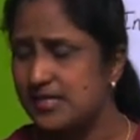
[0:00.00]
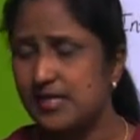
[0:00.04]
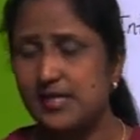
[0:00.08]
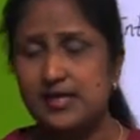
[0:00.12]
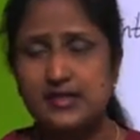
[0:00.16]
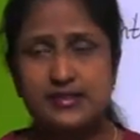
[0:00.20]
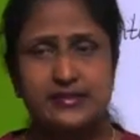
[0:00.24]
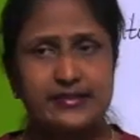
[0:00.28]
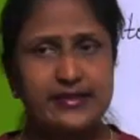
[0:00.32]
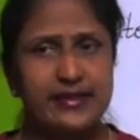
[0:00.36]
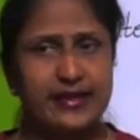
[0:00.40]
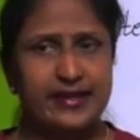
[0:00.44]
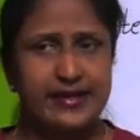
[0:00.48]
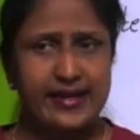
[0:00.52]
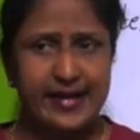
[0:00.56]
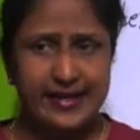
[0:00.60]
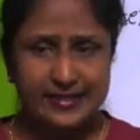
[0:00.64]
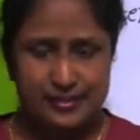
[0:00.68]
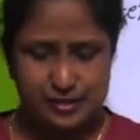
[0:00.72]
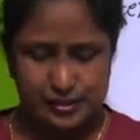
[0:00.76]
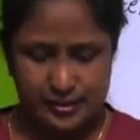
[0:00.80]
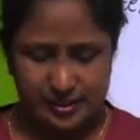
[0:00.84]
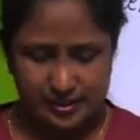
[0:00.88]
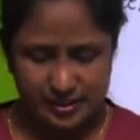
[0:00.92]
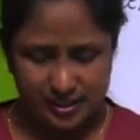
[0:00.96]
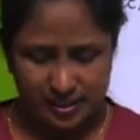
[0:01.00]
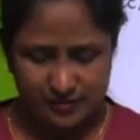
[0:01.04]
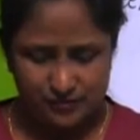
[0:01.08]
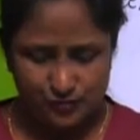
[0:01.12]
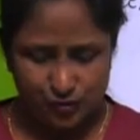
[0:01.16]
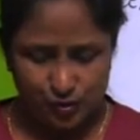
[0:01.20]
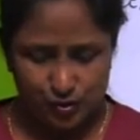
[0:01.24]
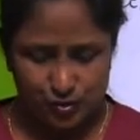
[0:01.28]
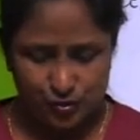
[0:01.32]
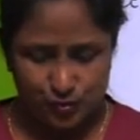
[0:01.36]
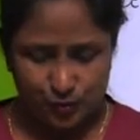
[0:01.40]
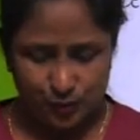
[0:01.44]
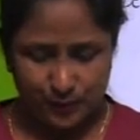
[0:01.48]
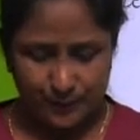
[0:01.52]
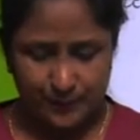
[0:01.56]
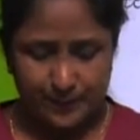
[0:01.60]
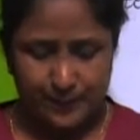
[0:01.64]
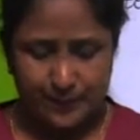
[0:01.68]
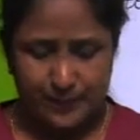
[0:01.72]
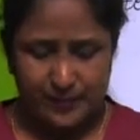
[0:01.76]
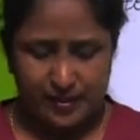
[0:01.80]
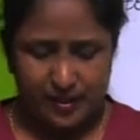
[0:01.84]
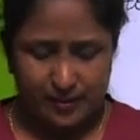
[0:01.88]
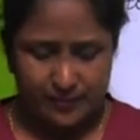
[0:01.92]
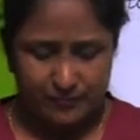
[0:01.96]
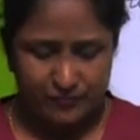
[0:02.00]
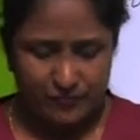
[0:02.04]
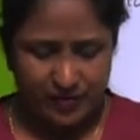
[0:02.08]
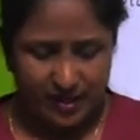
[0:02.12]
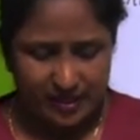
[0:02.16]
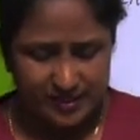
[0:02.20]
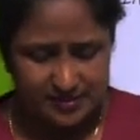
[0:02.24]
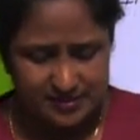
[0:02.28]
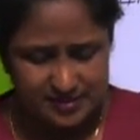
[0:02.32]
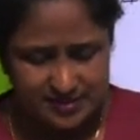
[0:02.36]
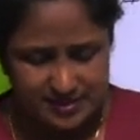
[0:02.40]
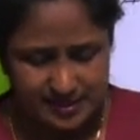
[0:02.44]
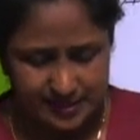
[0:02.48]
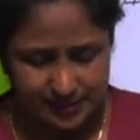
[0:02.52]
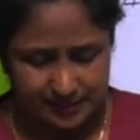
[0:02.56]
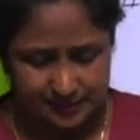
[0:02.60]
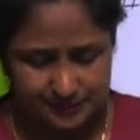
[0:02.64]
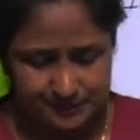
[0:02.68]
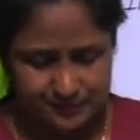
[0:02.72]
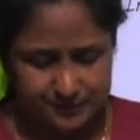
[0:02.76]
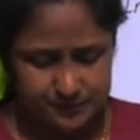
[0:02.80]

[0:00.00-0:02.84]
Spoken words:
they are adjectives also. Why? See,